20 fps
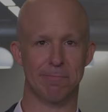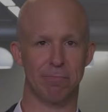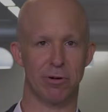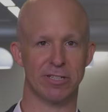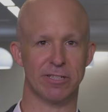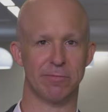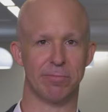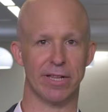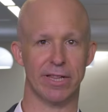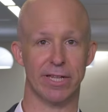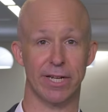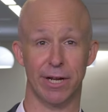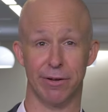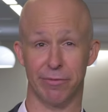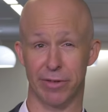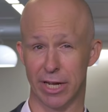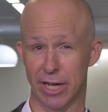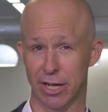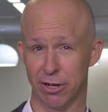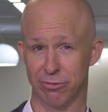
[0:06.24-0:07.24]
possibility of
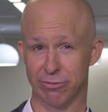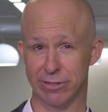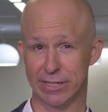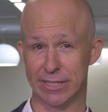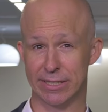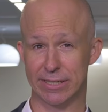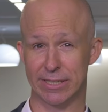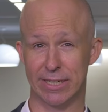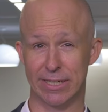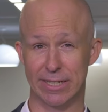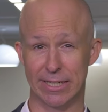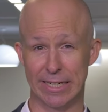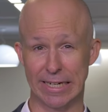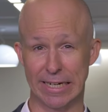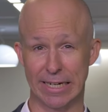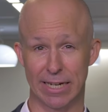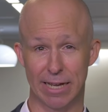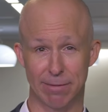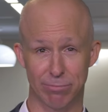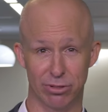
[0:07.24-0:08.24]
an increase in the
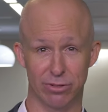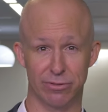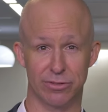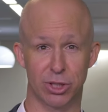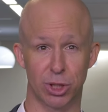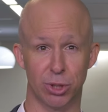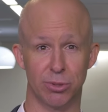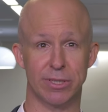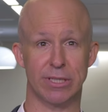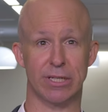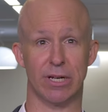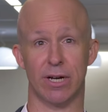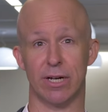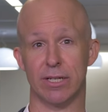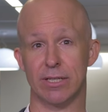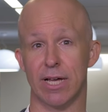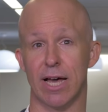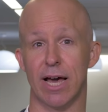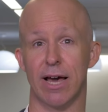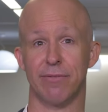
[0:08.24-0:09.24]
number of
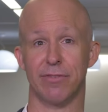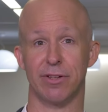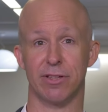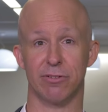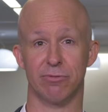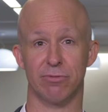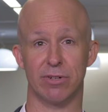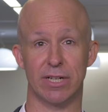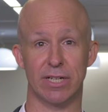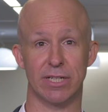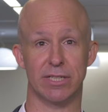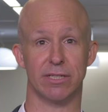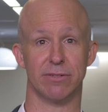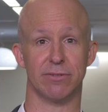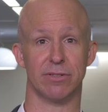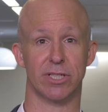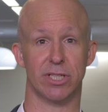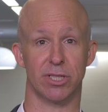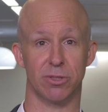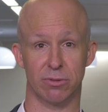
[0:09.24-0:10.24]
suicides after the release of
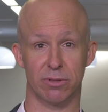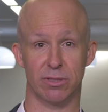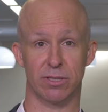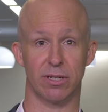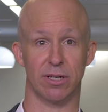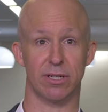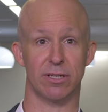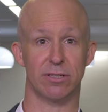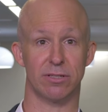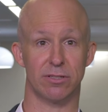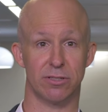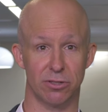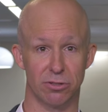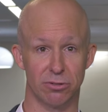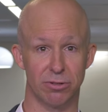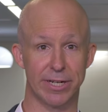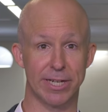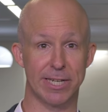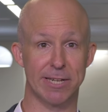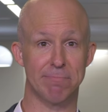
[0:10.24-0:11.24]
a suicide
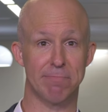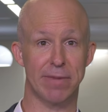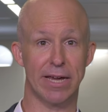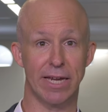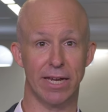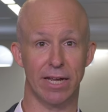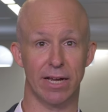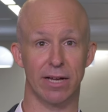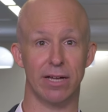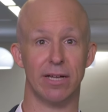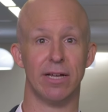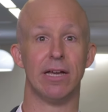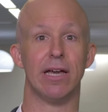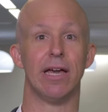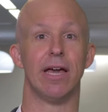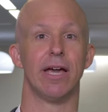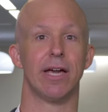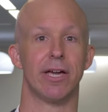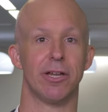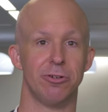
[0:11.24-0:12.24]
story in the media
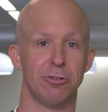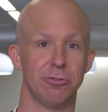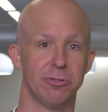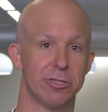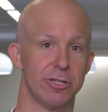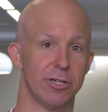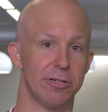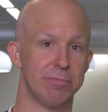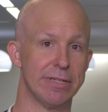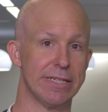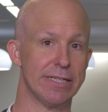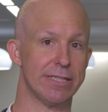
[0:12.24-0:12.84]
can also be